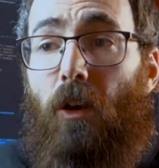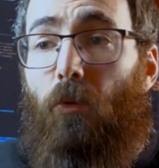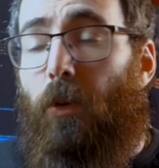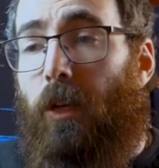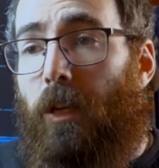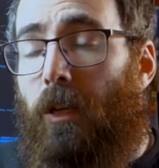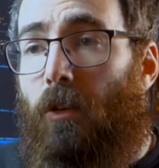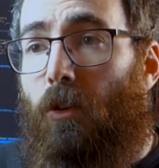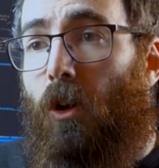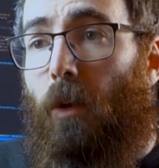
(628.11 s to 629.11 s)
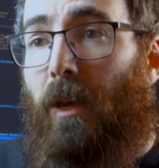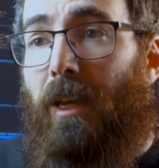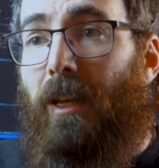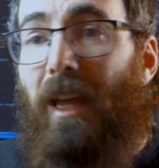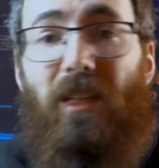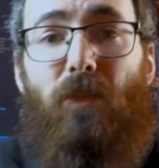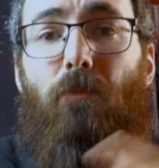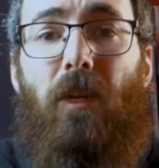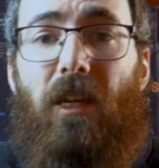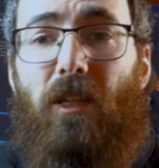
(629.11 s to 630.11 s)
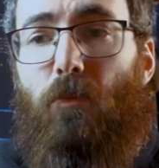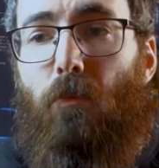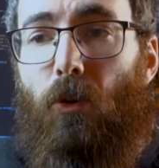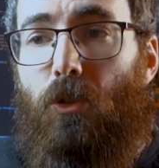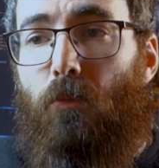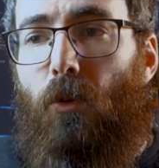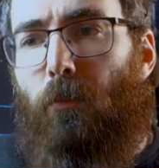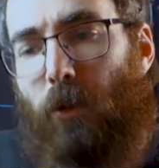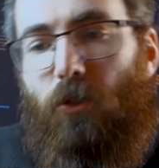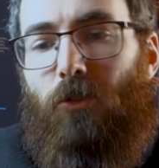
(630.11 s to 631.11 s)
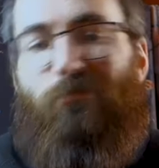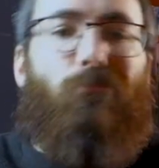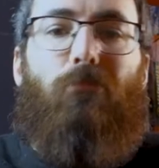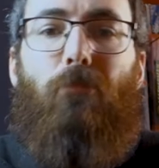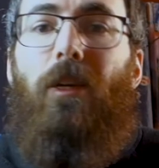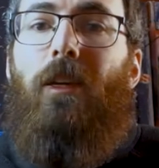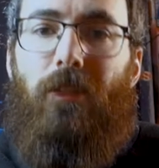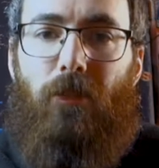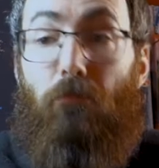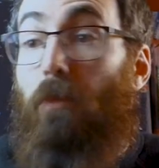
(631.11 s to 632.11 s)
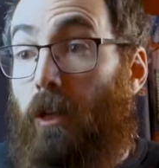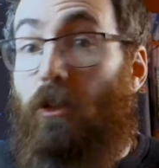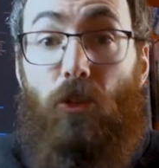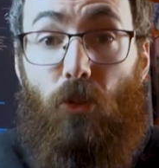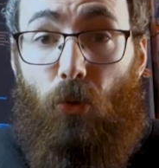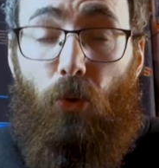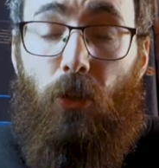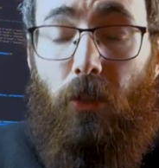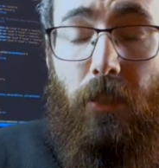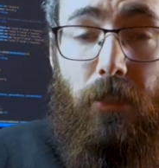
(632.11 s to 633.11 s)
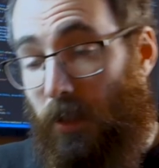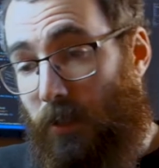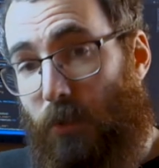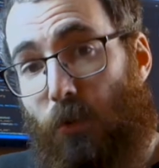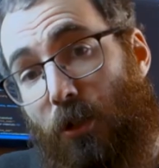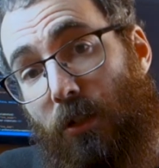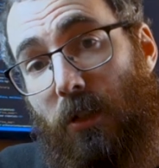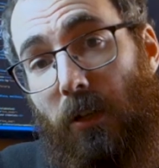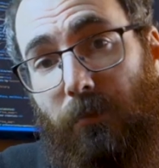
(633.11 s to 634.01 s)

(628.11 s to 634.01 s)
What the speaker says: We gonna make it as big as possible because bigger is cooler. That's what she said.